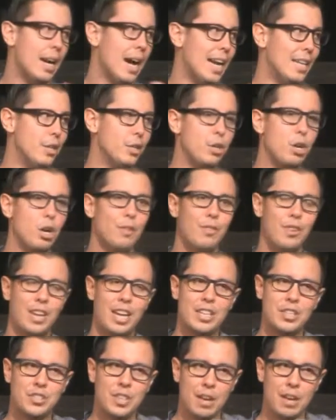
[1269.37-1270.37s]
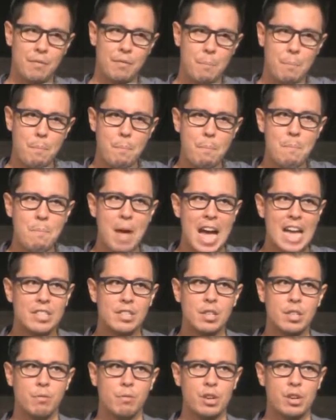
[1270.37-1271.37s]
I look over and I just have
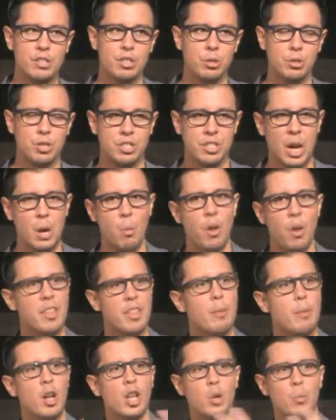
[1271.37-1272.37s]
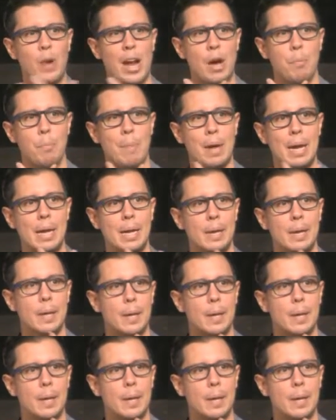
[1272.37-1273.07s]
massive resolutions. I want them all around me.